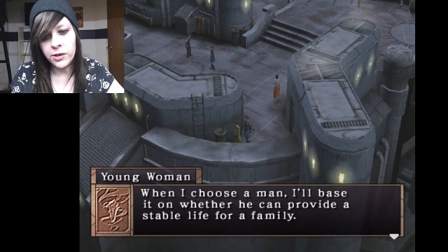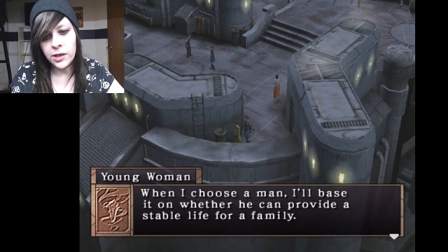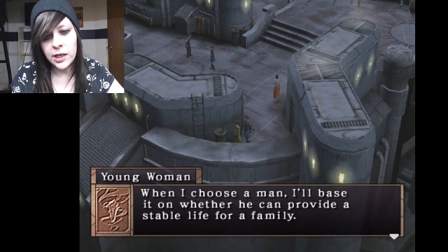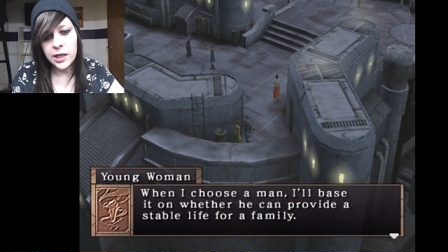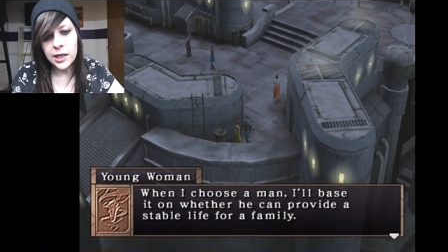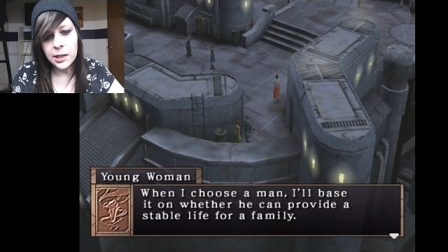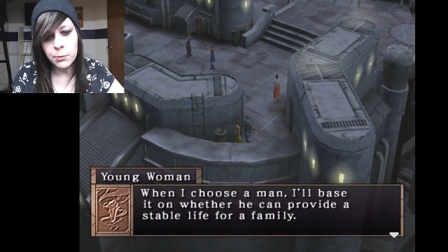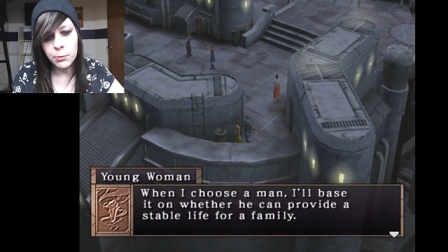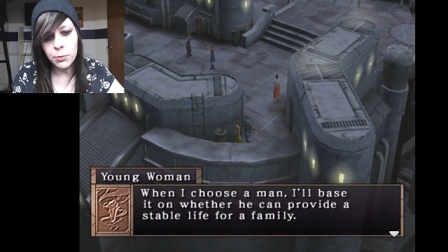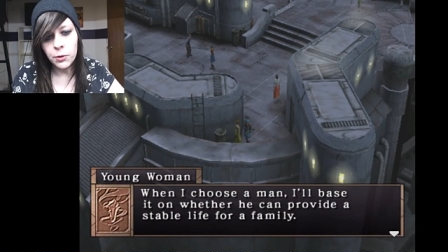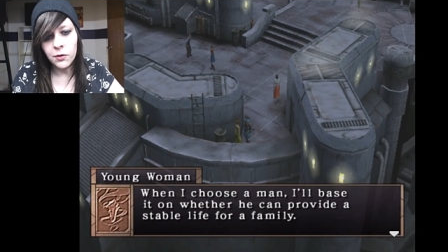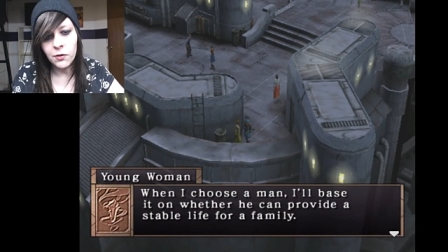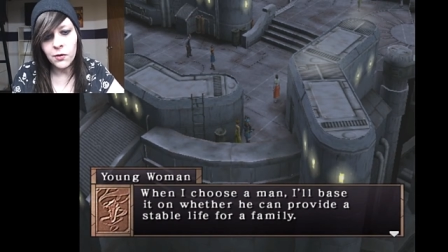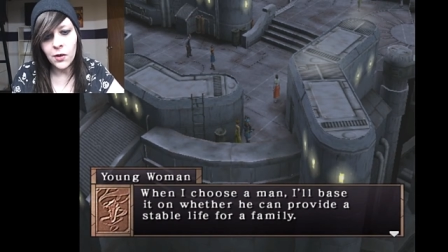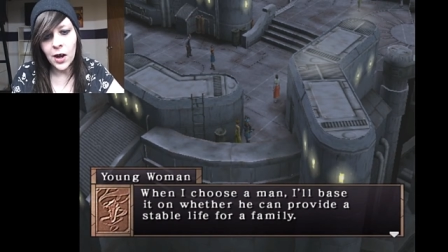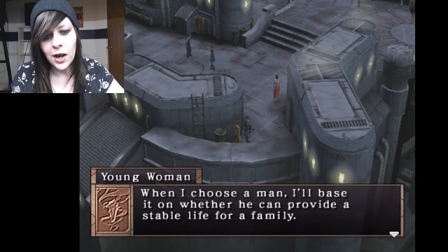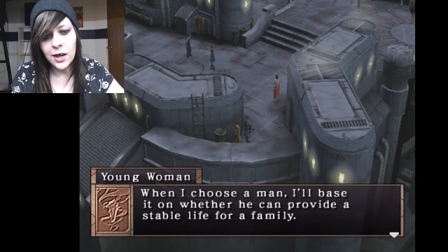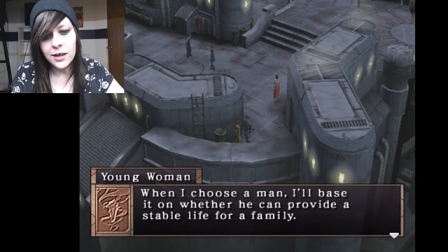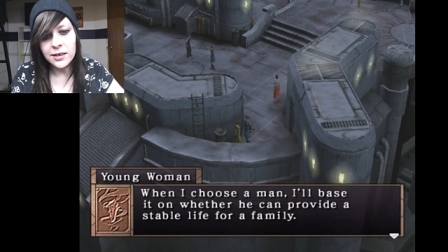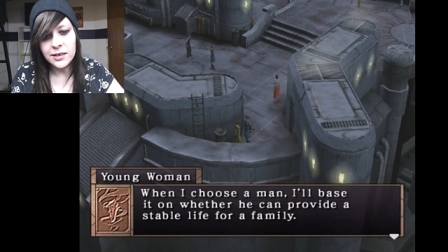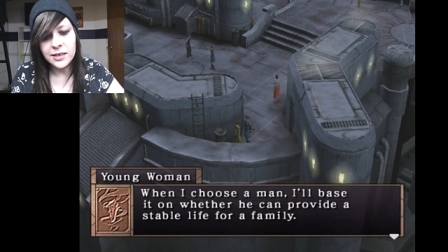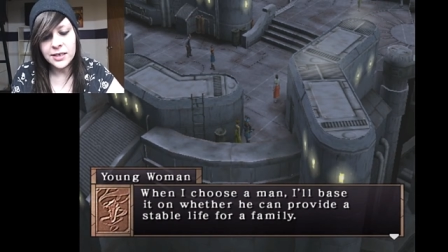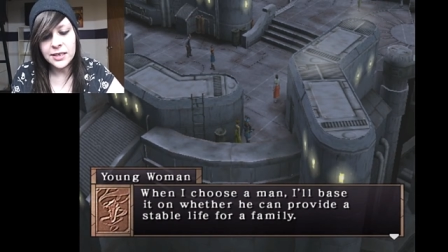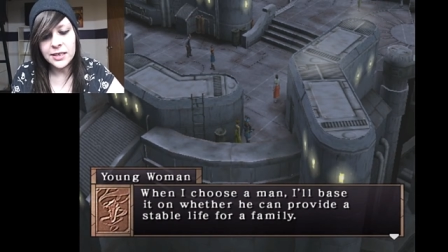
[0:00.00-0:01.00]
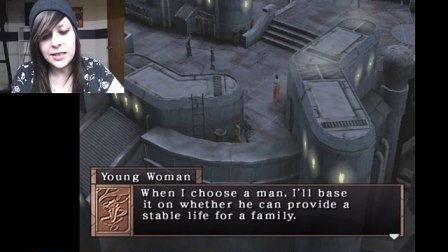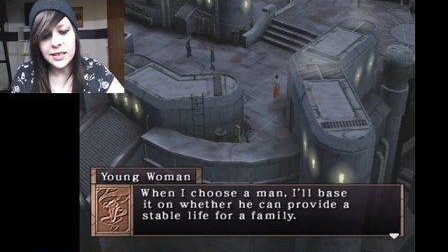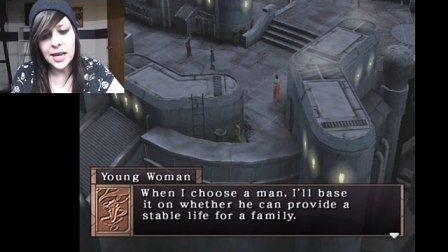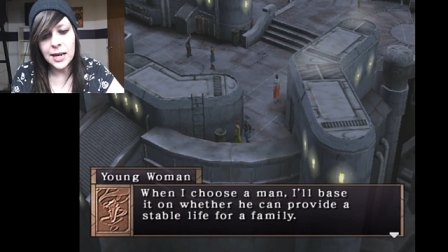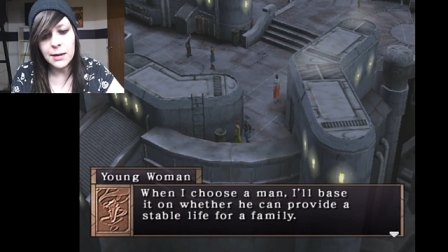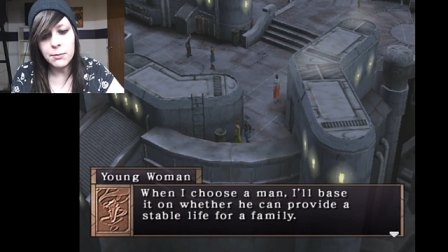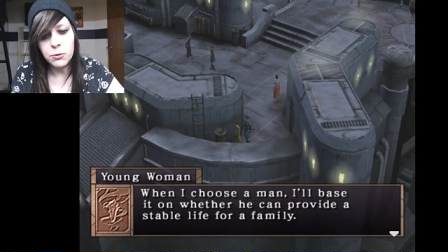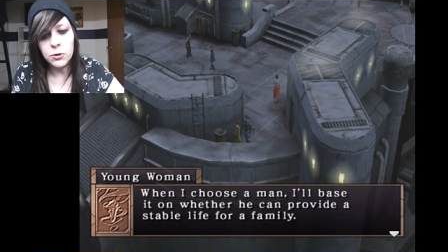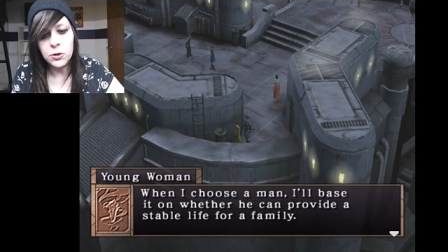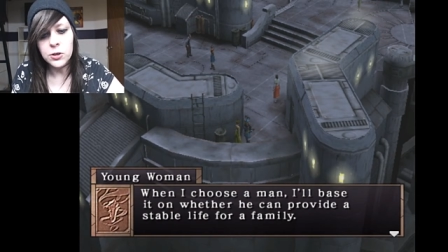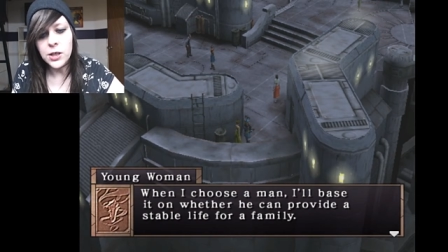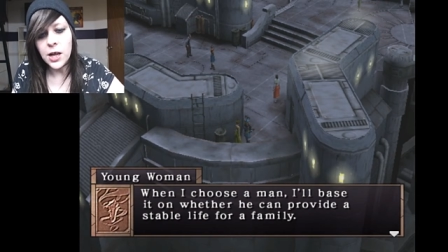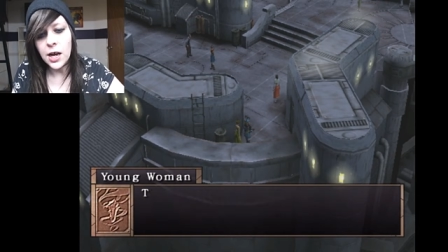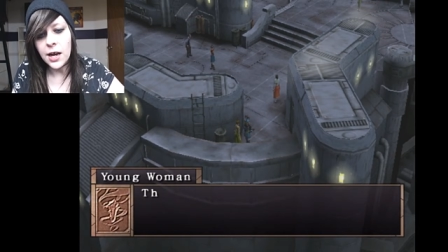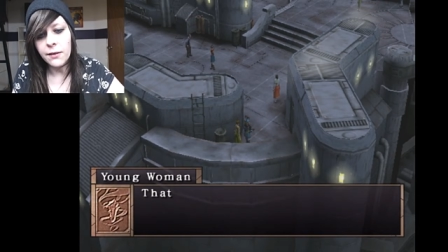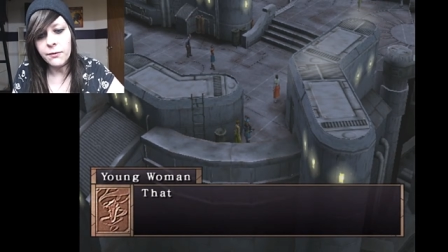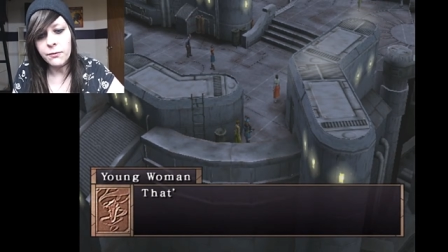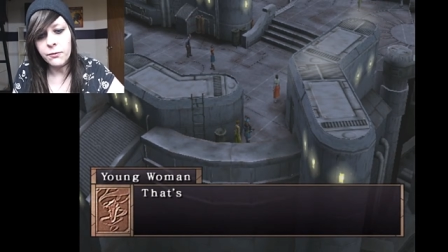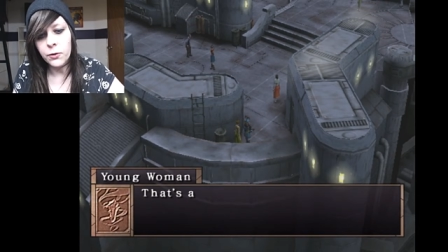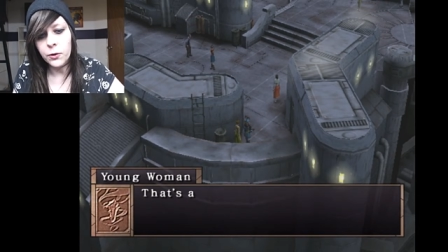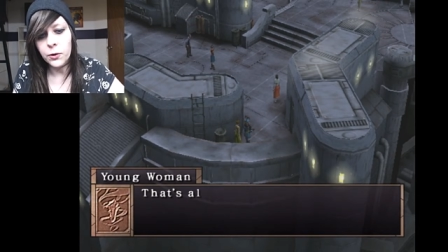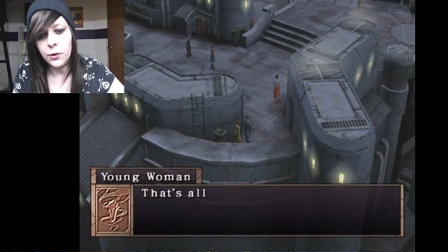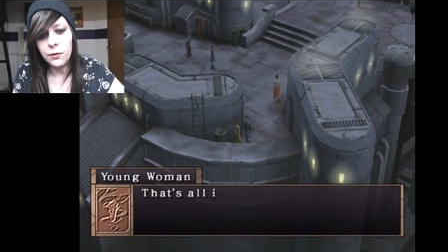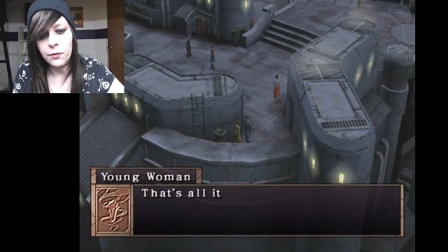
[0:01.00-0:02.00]
he can provide a stable life
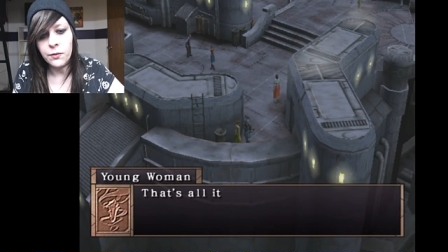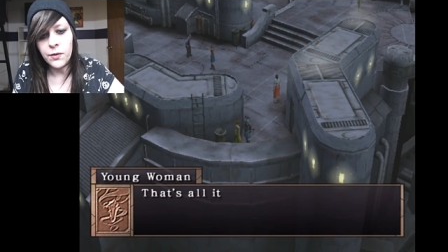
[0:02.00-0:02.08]
for a